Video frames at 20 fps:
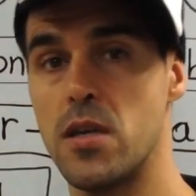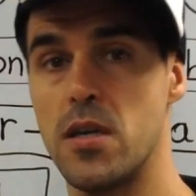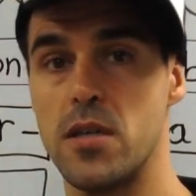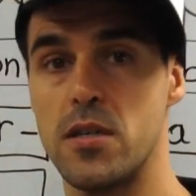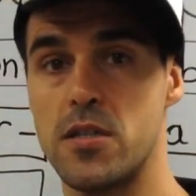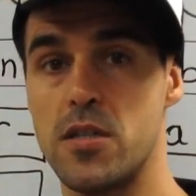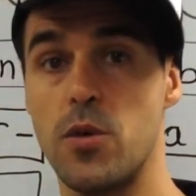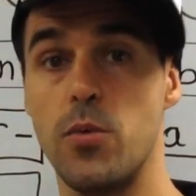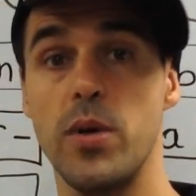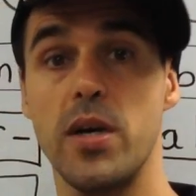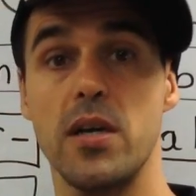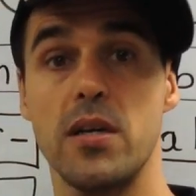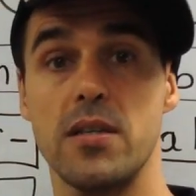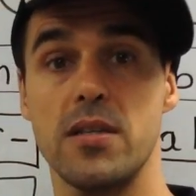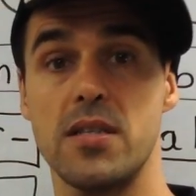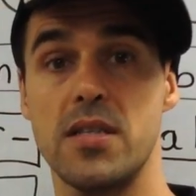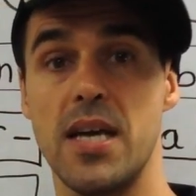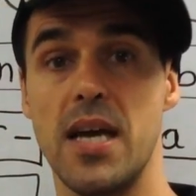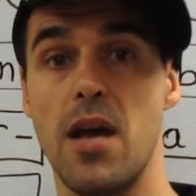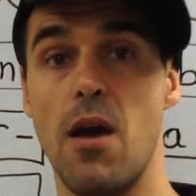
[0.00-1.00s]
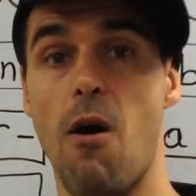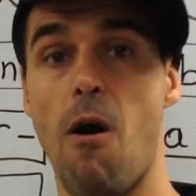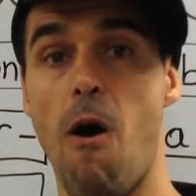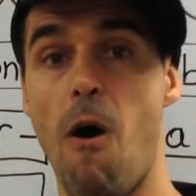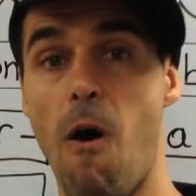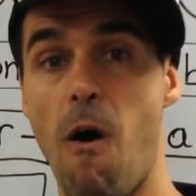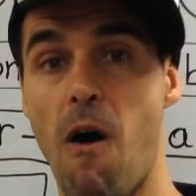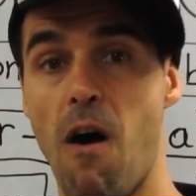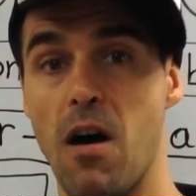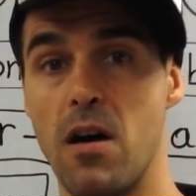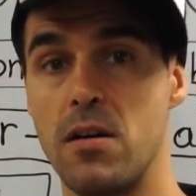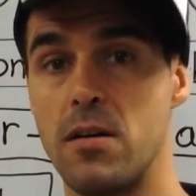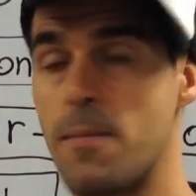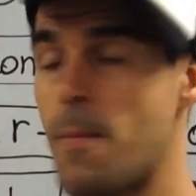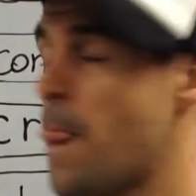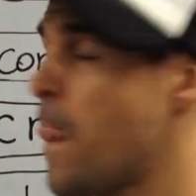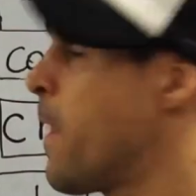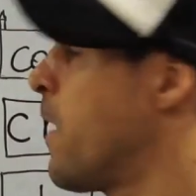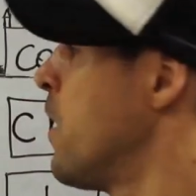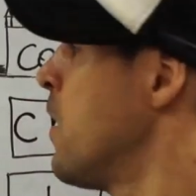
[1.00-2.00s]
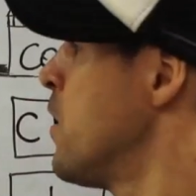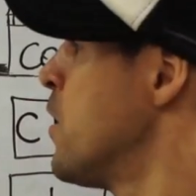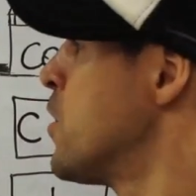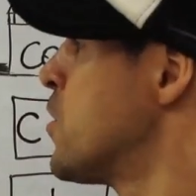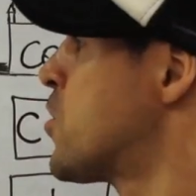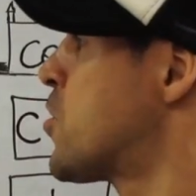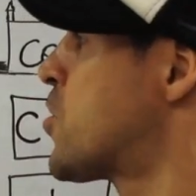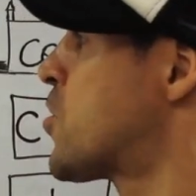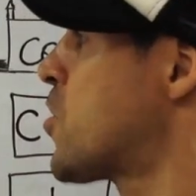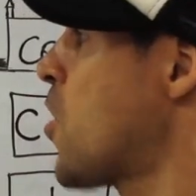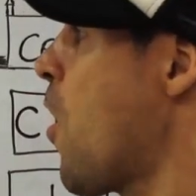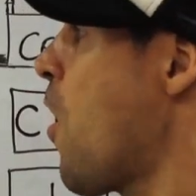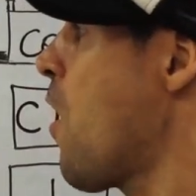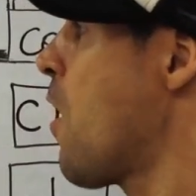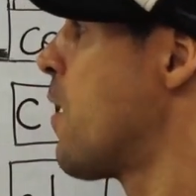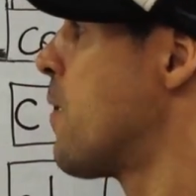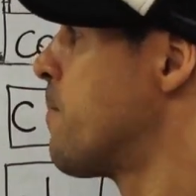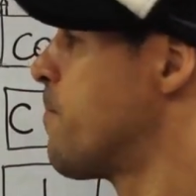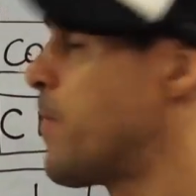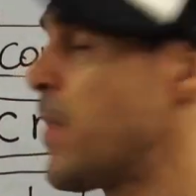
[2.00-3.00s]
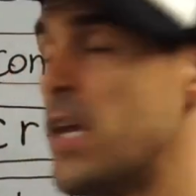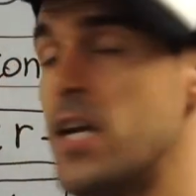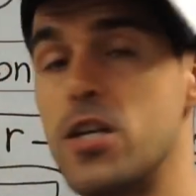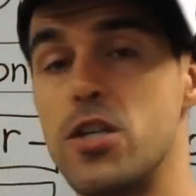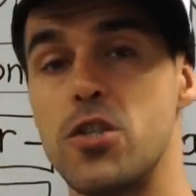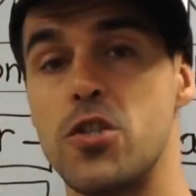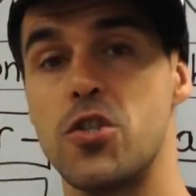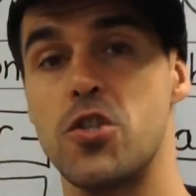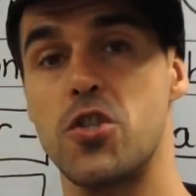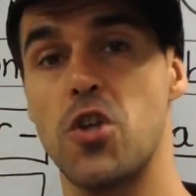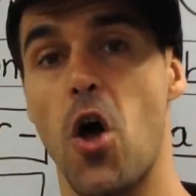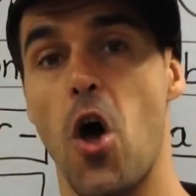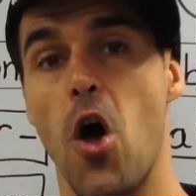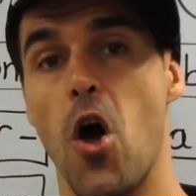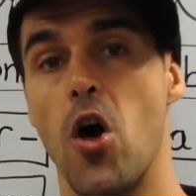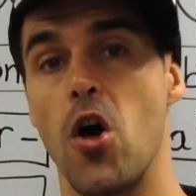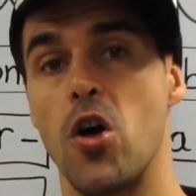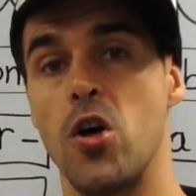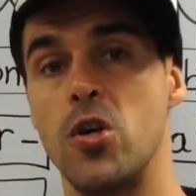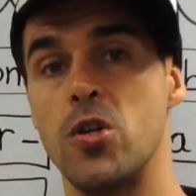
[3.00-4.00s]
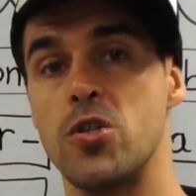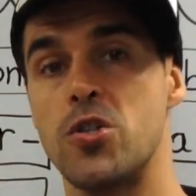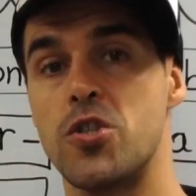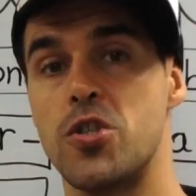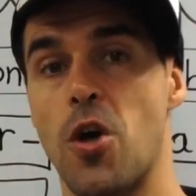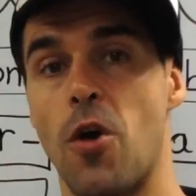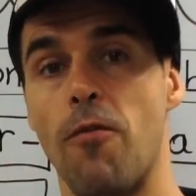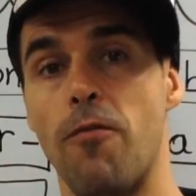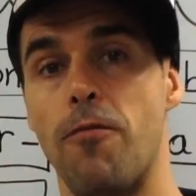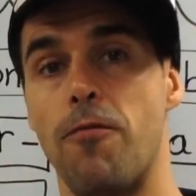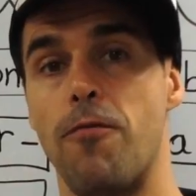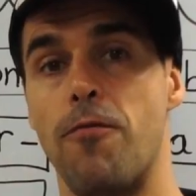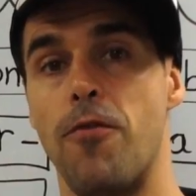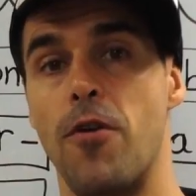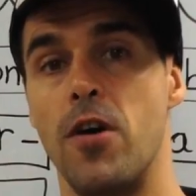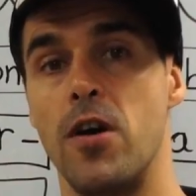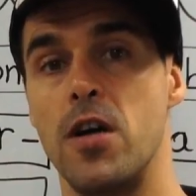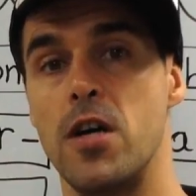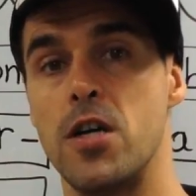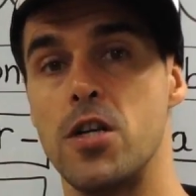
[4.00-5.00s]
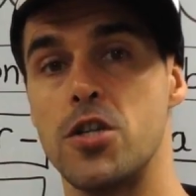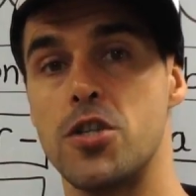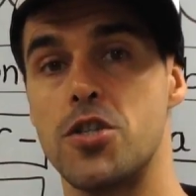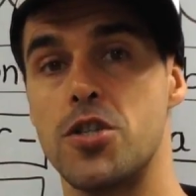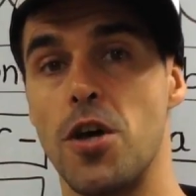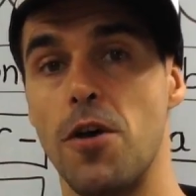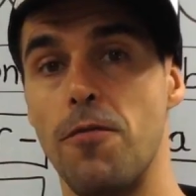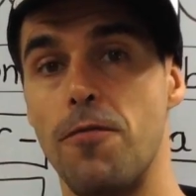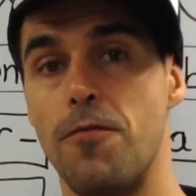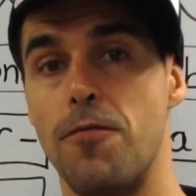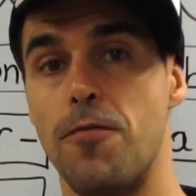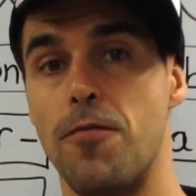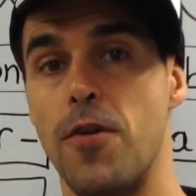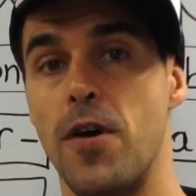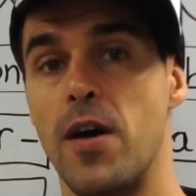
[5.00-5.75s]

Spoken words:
So we're going to say O, so, soft, soft.